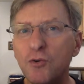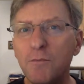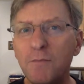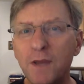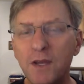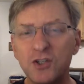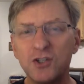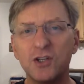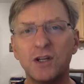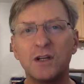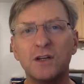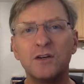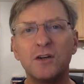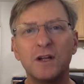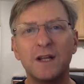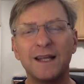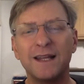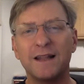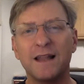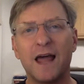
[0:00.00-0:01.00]
mission
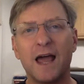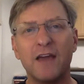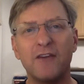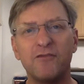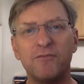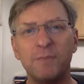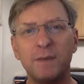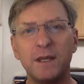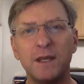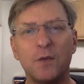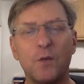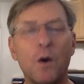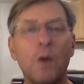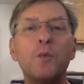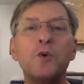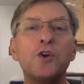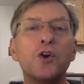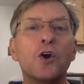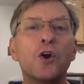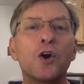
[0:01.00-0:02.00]
in life be? What
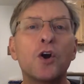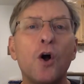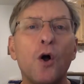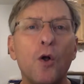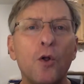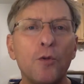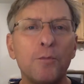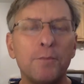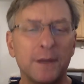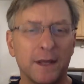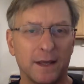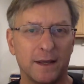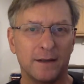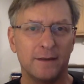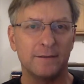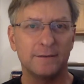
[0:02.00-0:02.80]
would your goal be?